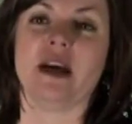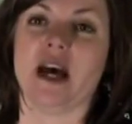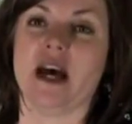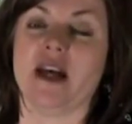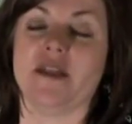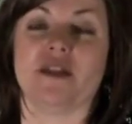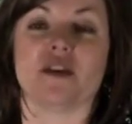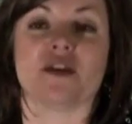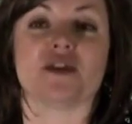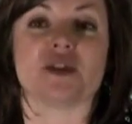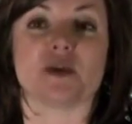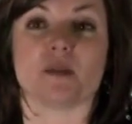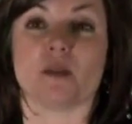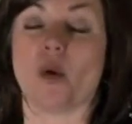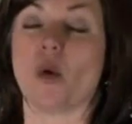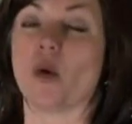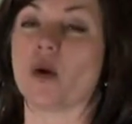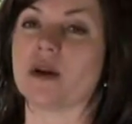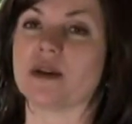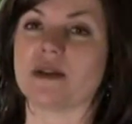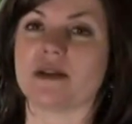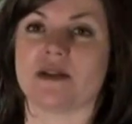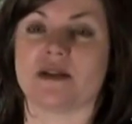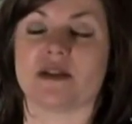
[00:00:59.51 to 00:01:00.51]
And the
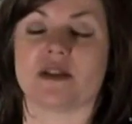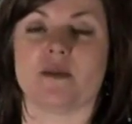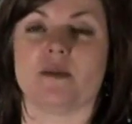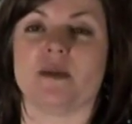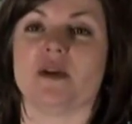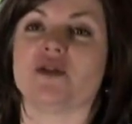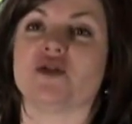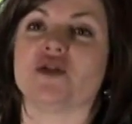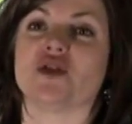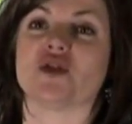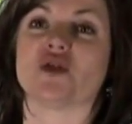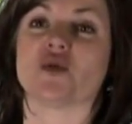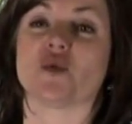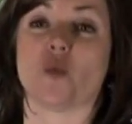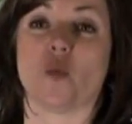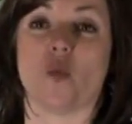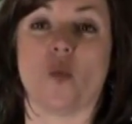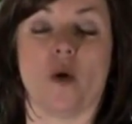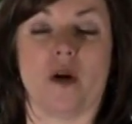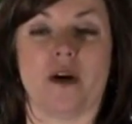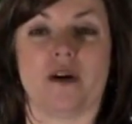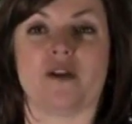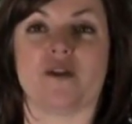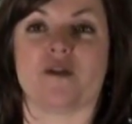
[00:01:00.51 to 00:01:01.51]
support system is just
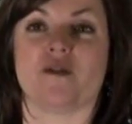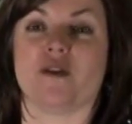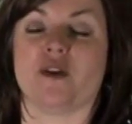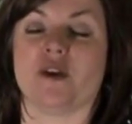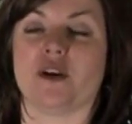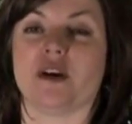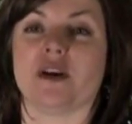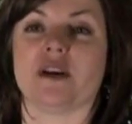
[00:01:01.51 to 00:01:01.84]
wonderful.